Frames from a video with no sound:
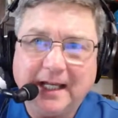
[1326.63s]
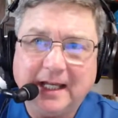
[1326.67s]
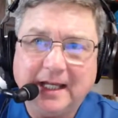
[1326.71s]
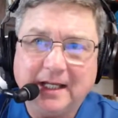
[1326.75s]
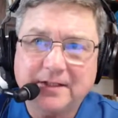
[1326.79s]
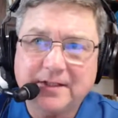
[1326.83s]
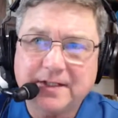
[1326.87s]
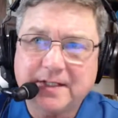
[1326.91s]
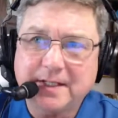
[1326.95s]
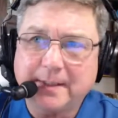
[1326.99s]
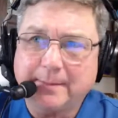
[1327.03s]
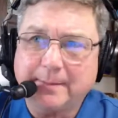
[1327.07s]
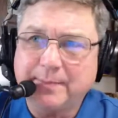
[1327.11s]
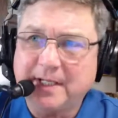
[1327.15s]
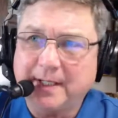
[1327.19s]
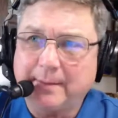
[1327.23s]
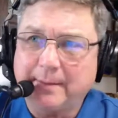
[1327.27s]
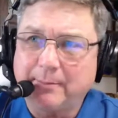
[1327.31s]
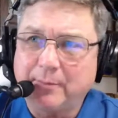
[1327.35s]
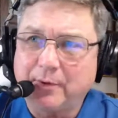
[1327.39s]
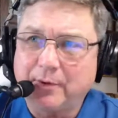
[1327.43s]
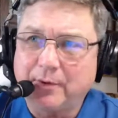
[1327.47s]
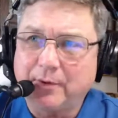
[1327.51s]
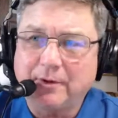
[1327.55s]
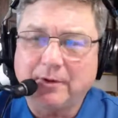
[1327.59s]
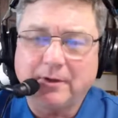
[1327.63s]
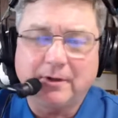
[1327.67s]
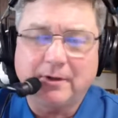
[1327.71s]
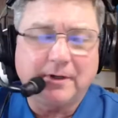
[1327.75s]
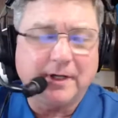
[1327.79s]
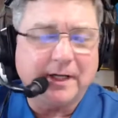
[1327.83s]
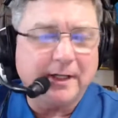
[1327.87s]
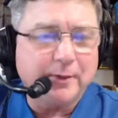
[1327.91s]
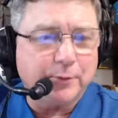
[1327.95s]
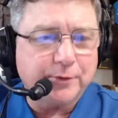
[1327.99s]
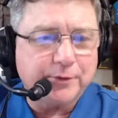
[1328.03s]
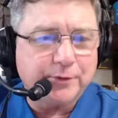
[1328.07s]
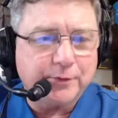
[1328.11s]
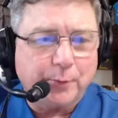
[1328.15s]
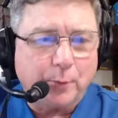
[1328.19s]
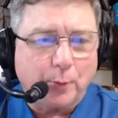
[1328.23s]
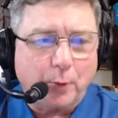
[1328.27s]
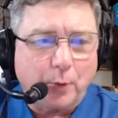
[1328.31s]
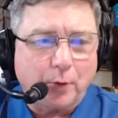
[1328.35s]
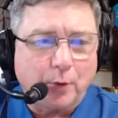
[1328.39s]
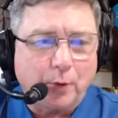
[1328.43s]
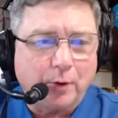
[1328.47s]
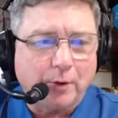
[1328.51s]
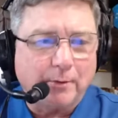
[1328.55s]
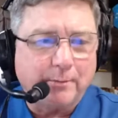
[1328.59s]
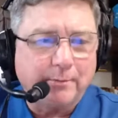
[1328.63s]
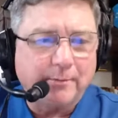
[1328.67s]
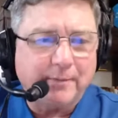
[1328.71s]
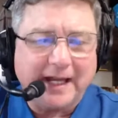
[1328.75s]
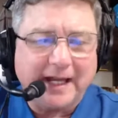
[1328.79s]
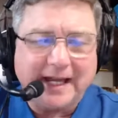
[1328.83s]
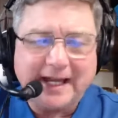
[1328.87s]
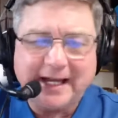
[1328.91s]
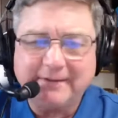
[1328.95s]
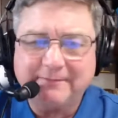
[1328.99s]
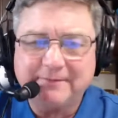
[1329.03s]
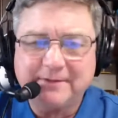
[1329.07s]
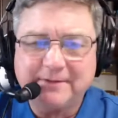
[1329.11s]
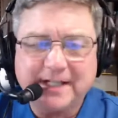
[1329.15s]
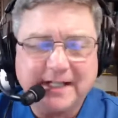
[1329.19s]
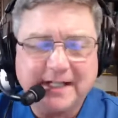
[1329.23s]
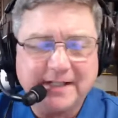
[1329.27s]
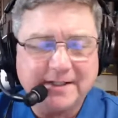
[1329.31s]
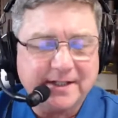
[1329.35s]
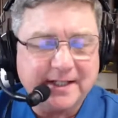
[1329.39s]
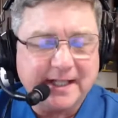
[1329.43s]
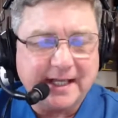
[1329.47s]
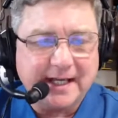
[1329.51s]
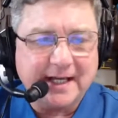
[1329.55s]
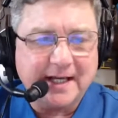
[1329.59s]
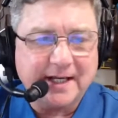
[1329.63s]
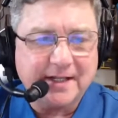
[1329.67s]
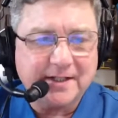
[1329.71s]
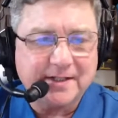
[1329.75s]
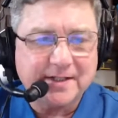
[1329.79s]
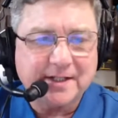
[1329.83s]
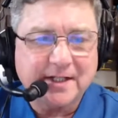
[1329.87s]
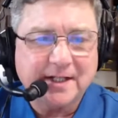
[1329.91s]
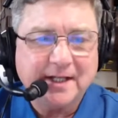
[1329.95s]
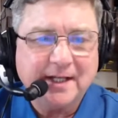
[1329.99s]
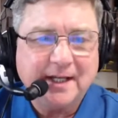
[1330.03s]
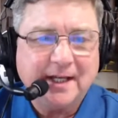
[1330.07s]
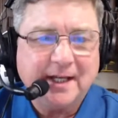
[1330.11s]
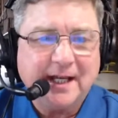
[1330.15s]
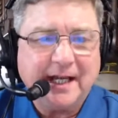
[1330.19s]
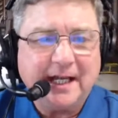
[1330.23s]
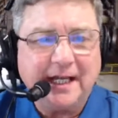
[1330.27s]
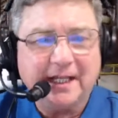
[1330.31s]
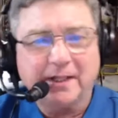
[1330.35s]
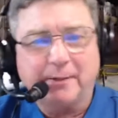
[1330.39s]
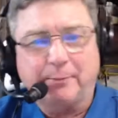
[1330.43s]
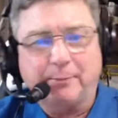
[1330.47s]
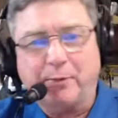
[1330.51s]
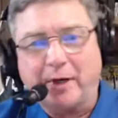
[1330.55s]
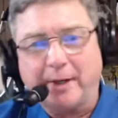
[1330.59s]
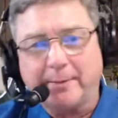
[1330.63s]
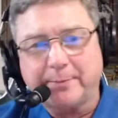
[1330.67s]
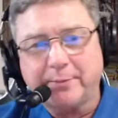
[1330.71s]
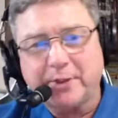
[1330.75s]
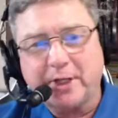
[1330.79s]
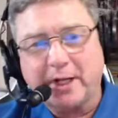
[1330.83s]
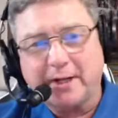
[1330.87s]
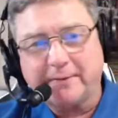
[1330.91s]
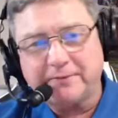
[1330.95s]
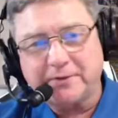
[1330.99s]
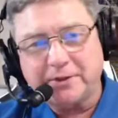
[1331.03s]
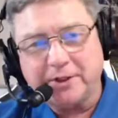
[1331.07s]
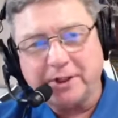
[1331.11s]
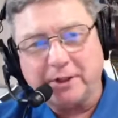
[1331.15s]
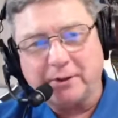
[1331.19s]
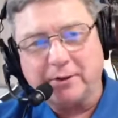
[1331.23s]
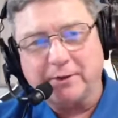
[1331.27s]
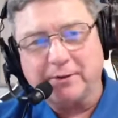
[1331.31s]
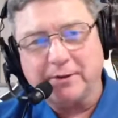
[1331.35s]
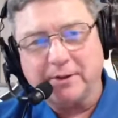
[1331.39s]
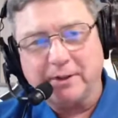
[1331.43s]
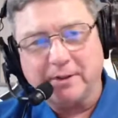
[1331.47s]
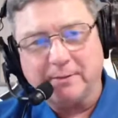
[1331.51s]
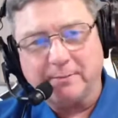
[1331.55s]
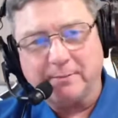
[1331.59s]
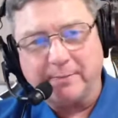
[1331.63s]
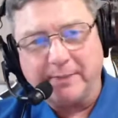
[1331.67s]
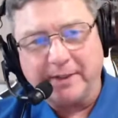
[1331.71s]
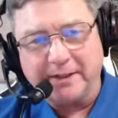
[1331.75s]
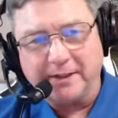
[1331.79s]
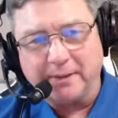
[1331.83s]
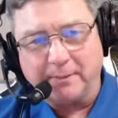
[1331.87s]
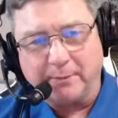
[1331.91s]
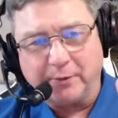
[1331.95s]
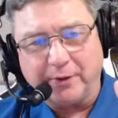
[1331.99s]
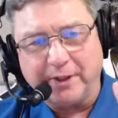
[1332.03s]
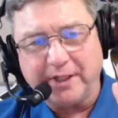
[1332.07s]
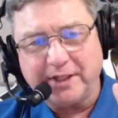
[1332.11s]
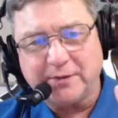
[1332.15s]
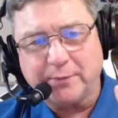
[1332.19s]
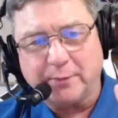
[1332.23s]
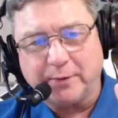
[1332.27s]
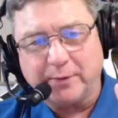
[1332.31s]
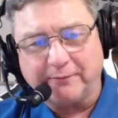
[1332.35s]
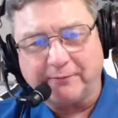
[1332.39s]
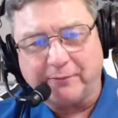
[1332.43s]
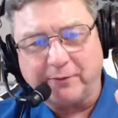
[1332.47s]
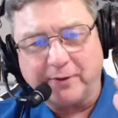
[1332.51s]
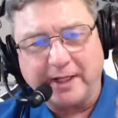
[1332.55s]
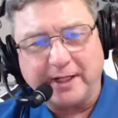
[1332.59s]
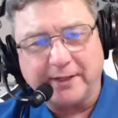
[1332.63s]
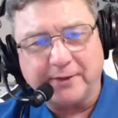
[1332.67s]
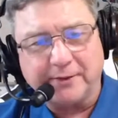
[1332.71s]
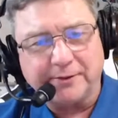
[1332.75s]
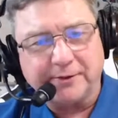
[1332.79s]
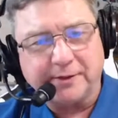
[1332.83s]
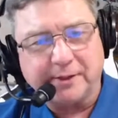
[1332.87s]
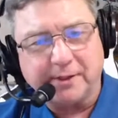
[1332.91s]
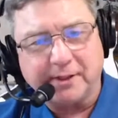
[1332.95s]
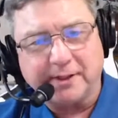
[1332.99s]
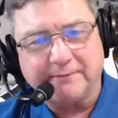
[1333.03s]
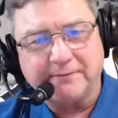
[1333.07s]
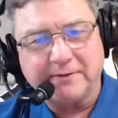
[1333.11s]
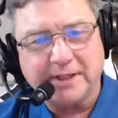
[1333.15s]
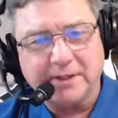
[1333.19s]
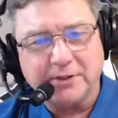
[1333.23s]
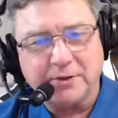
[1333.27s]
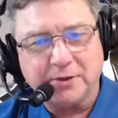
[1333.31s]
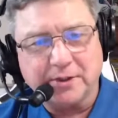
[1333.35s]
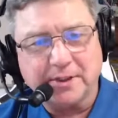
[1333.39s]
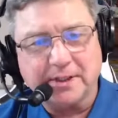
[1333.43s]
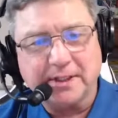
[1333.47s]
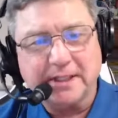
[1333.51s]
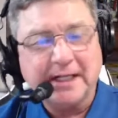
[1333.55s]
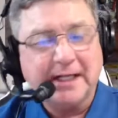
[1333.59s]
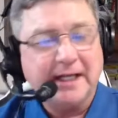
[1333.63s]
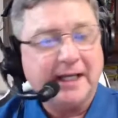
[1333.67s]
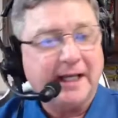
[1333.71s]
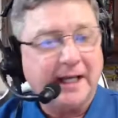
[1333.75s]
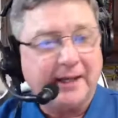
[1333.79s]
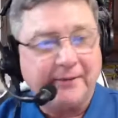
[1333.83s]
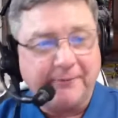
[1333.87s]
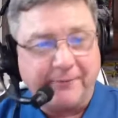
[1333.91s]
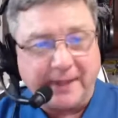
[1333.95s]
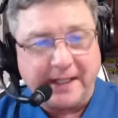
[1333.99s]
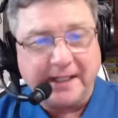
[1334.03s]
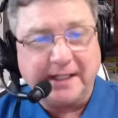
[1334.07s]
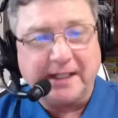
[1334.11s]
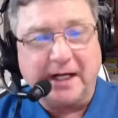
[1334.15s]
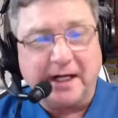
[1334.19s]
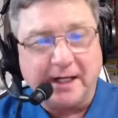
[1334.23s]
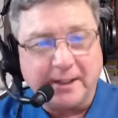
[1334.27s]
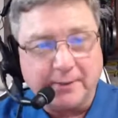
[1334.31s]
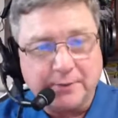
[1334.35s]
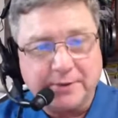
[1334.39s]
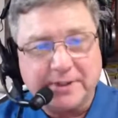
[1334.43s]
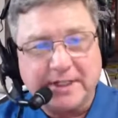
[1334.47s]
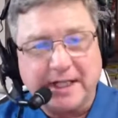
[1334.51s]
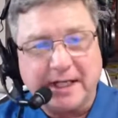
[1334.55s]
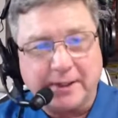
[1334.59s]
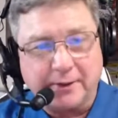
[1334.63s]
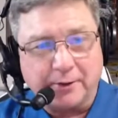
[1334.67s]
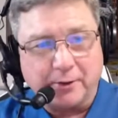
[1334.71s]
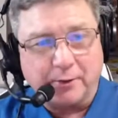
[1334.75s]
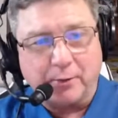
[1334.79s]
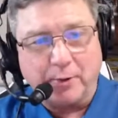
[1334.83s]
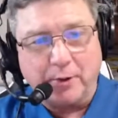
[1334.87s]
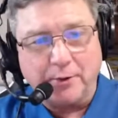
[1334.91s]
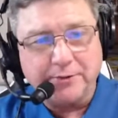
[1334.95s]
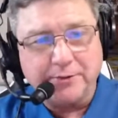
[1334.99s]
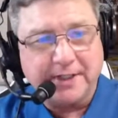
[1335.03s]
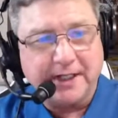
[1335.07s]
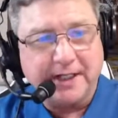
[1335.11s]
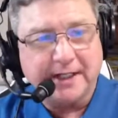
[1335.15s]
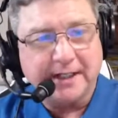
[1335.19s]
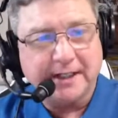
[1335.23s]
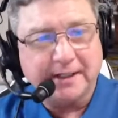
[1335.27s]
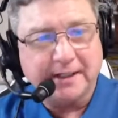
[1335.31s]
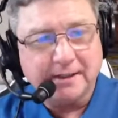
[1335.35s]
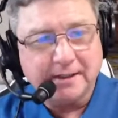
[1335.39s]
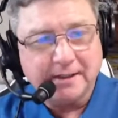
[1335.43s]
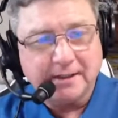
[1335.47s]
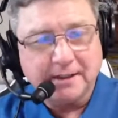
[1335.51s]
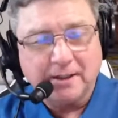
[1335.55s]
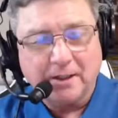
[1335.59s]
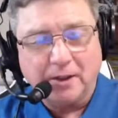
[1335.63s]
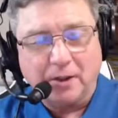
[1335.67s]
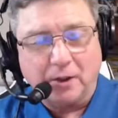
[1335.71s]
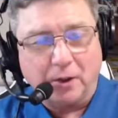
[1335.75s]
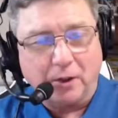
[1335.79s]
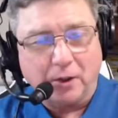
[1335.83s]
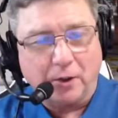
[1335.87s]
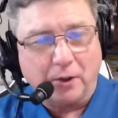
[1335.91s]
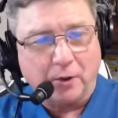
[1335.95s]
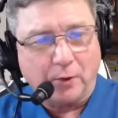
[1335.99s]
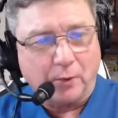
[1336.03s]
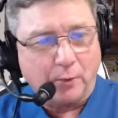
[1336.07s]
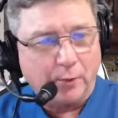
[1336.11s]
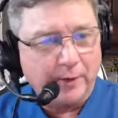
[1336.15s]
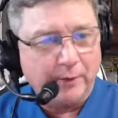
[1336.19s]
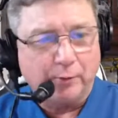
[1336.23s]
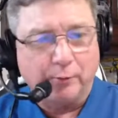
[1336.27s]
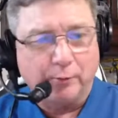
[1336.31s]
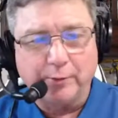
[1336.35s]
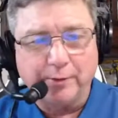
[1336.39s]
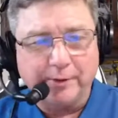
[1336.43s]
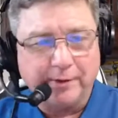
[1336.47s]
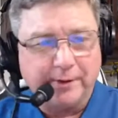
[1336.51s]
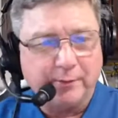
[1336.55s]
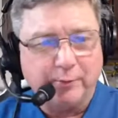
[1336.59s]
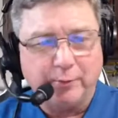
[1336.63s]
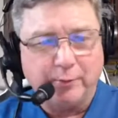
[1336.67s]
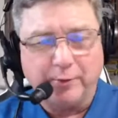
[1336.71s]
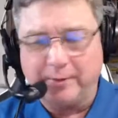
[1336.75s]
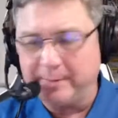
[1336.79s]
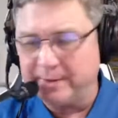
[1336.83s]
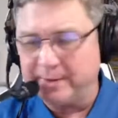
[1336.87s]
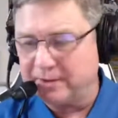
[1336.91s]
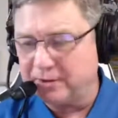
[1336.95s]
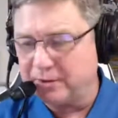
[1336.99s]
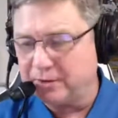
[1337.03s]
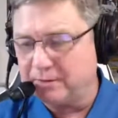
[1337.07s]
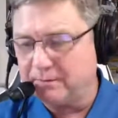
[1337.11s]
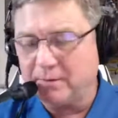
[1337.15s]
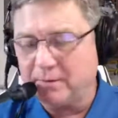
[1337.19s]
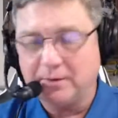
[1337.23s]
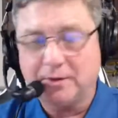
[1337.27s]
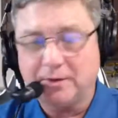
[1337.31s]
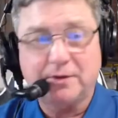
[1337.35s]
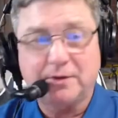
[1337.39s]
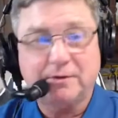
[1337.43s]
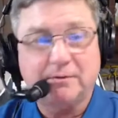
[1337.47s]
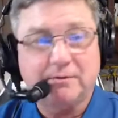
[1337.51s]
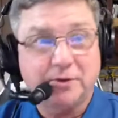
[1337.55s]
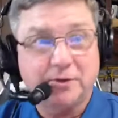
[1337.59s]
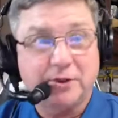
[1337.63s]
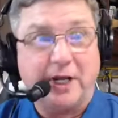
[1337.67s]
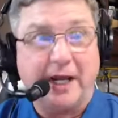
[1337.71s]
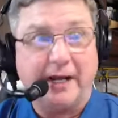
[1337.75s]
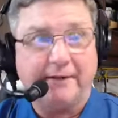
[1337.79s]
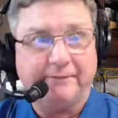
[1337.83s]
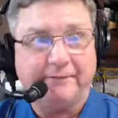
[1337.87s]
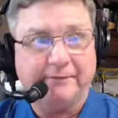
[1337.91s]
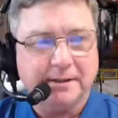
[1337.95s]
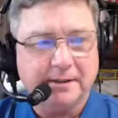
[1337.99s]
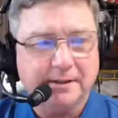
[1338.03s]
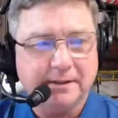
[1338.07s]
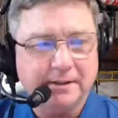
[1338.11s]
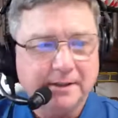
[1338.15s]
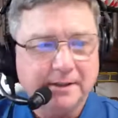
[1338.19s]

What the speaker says: September, it was warm, half tanks of gas, and the prop shaft shear and the blades went flat on the left engine. And thank God it was counter rotating, or we really would have been shafted.